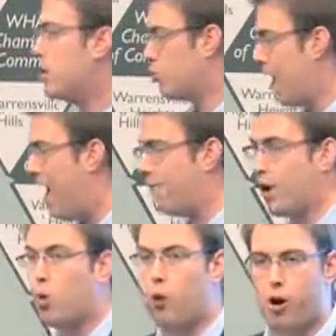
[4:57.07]

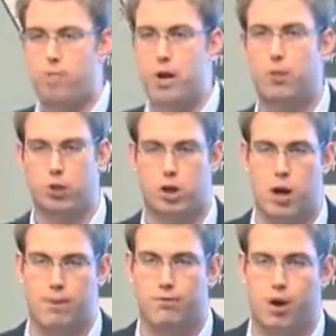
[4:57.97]
traffic, where people are
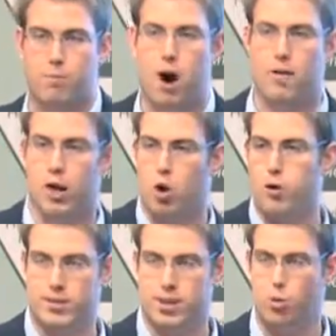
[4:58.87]
coming from, are they
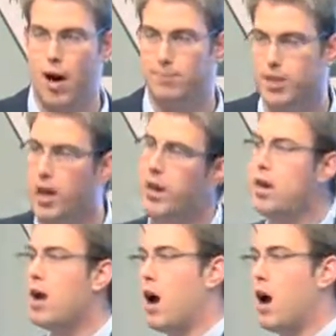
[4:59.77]
going to the website?